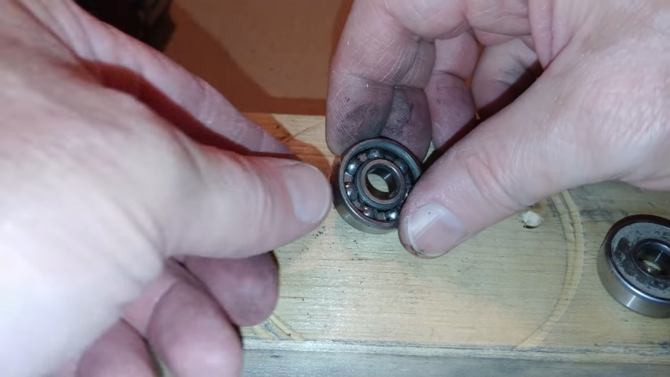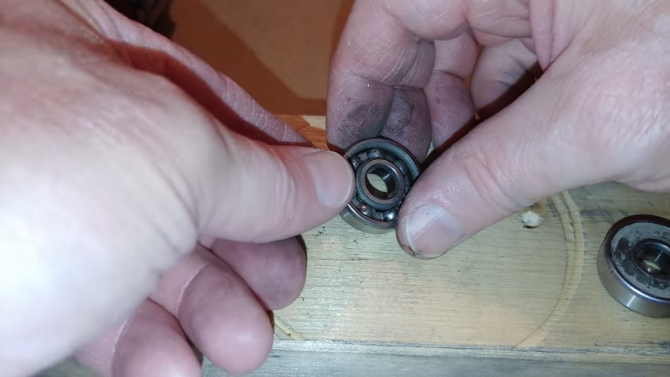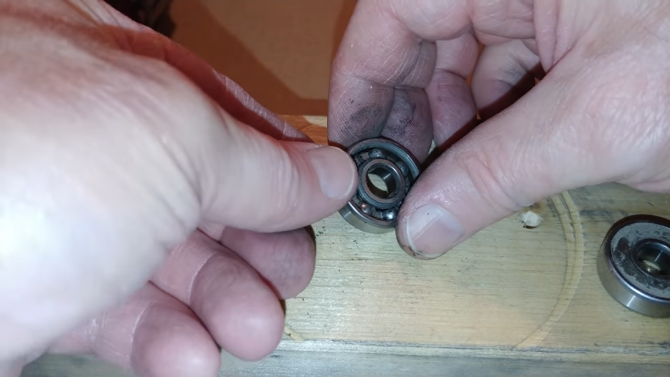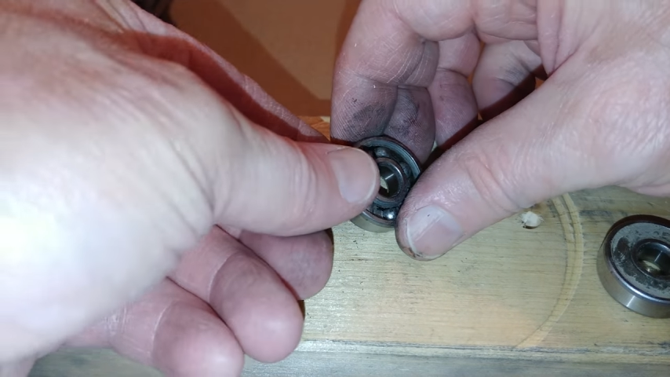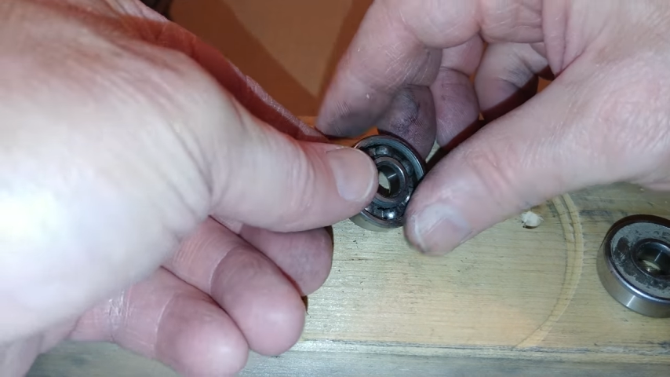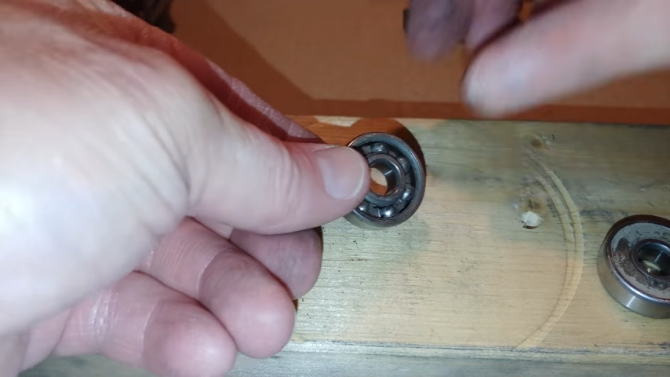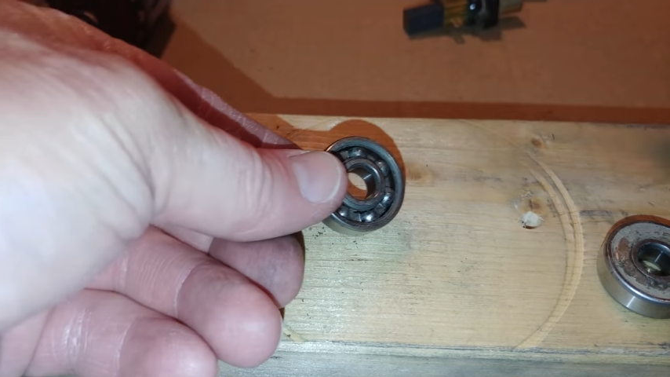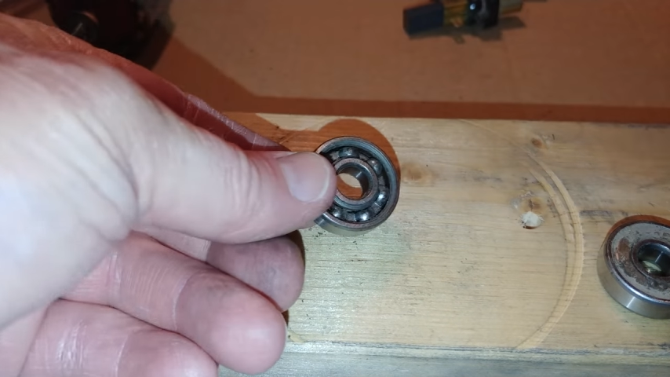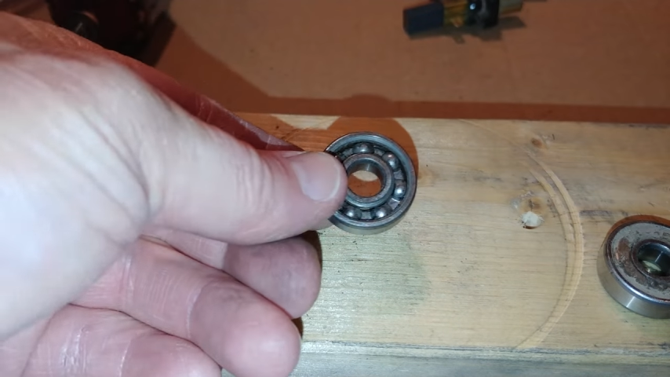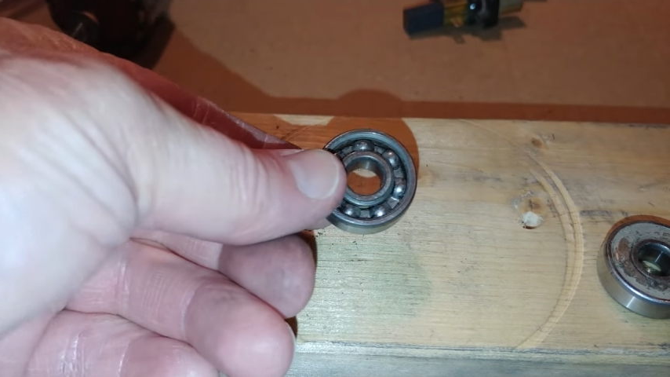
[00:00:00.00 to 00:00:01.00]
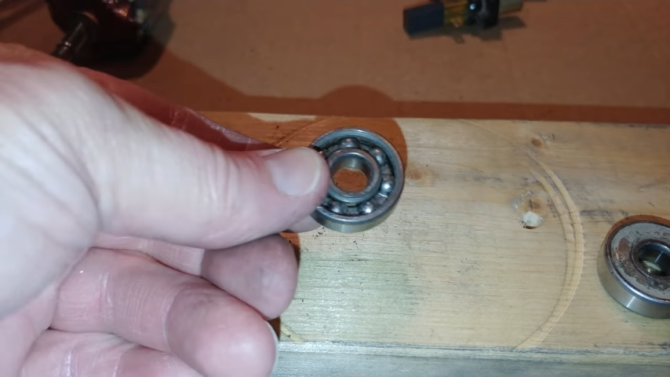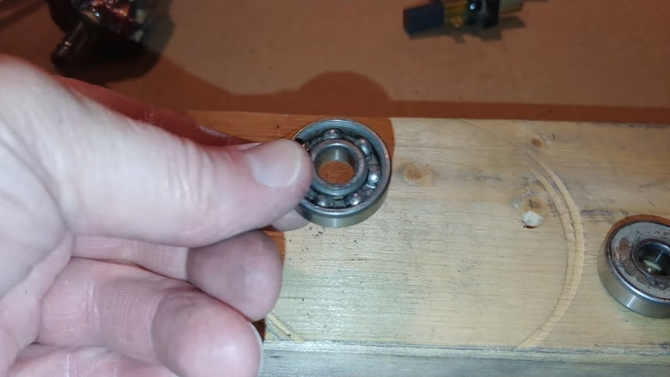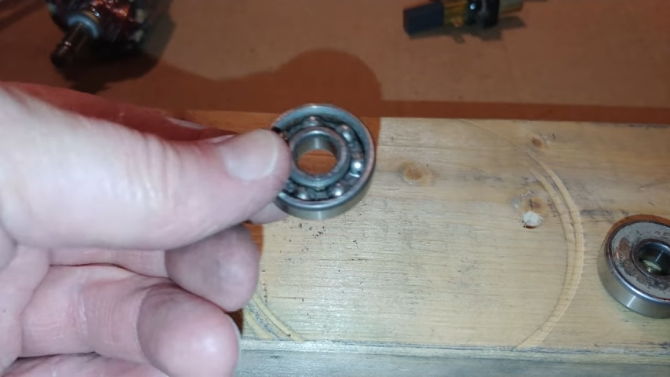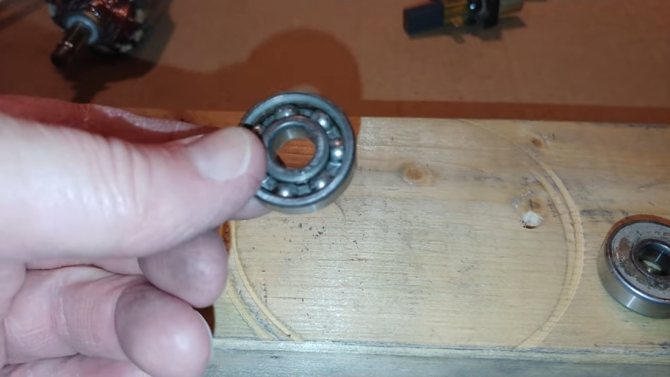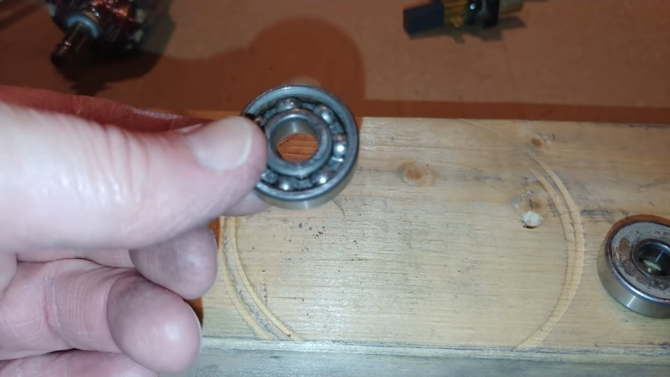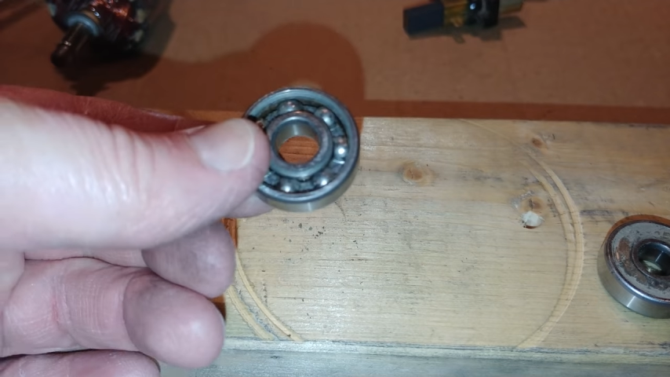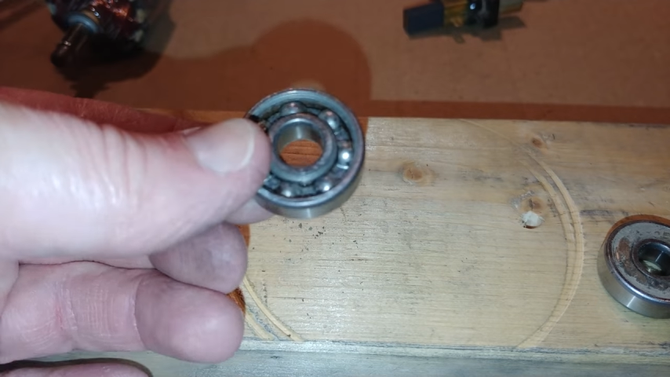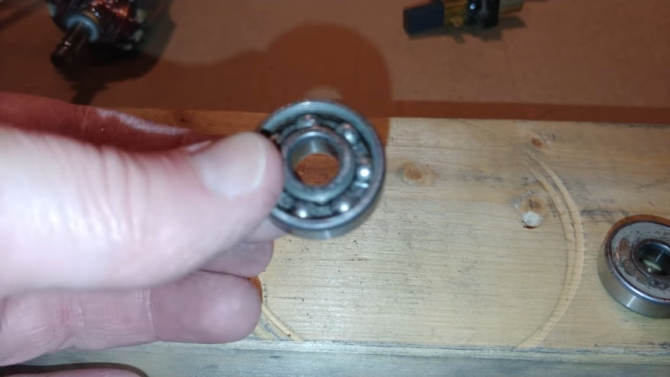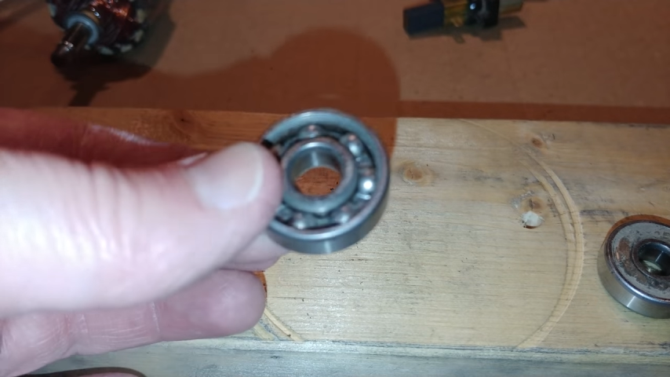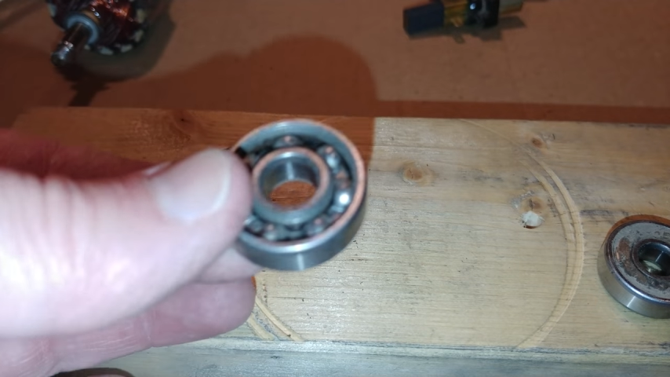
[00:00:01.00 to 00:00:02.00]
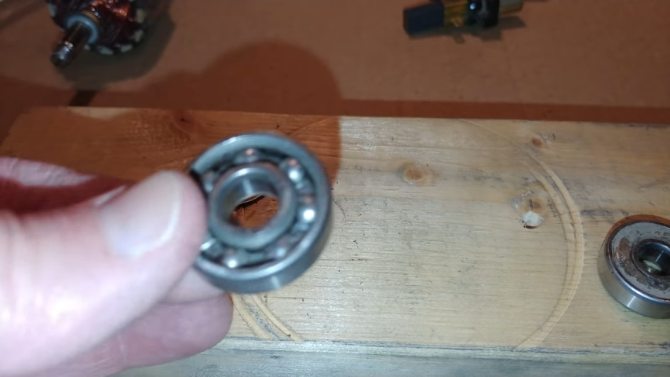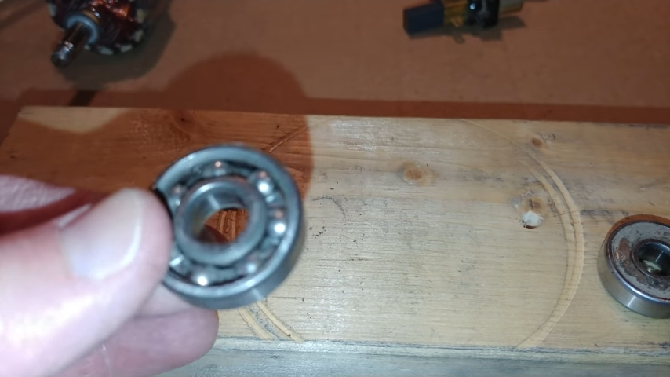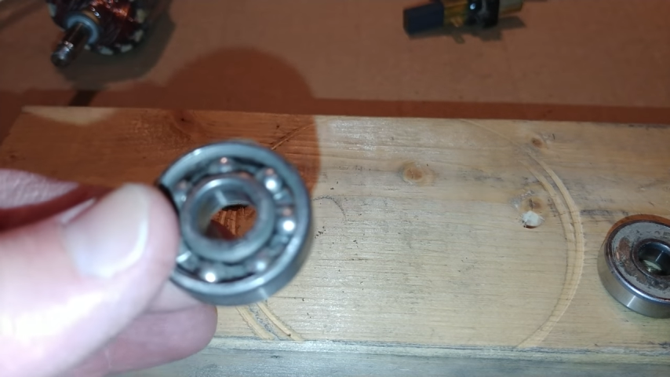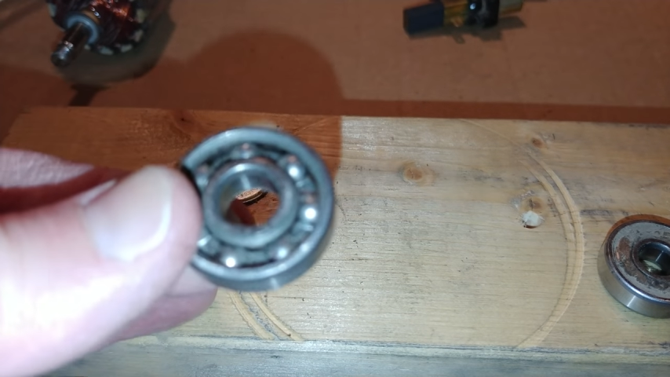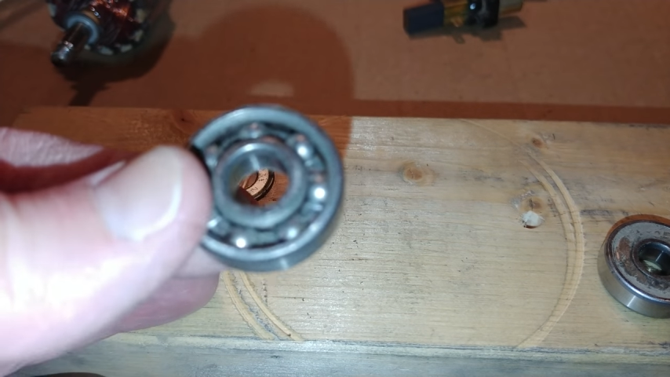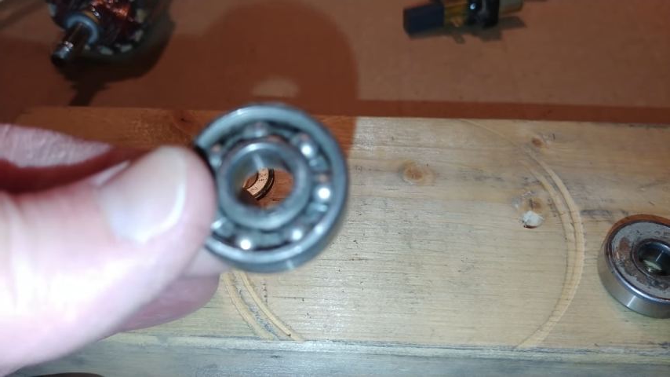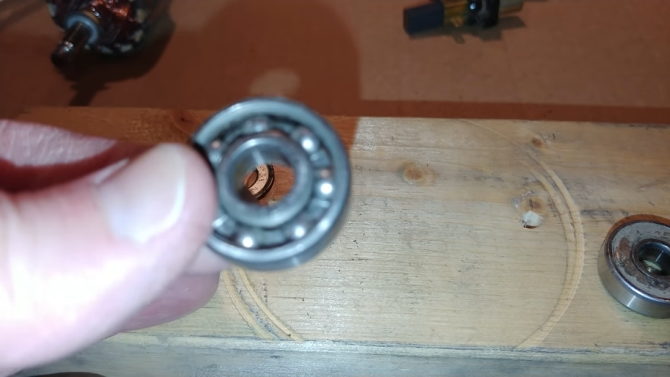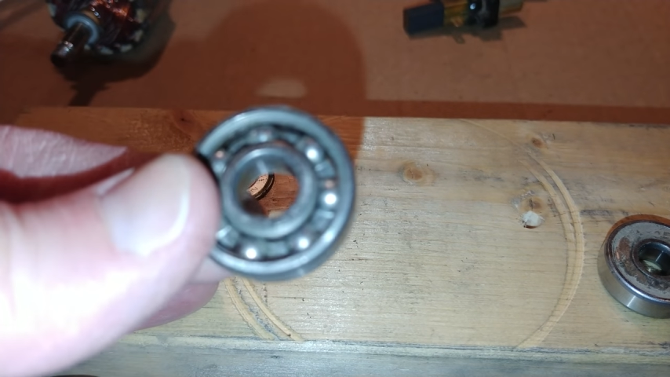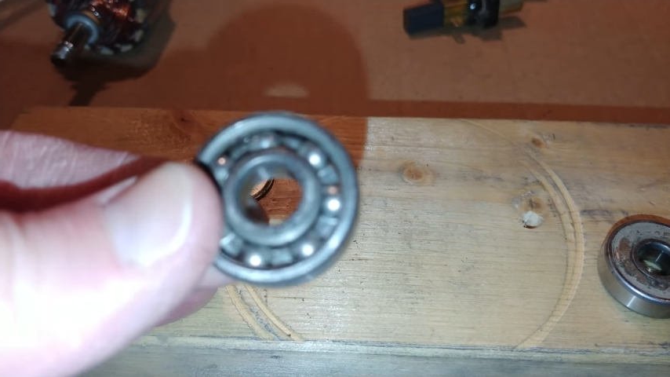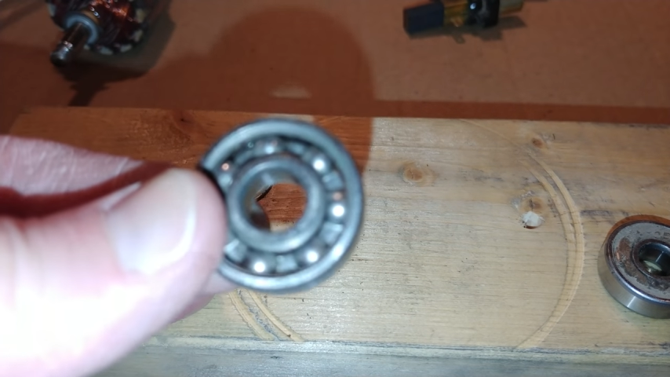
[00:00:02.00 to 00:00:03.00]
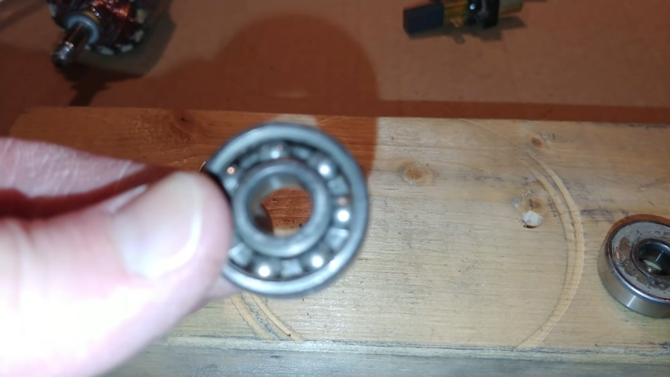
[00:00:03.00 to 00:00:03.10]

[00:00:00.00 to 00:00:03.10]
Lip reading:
(no speaker visible)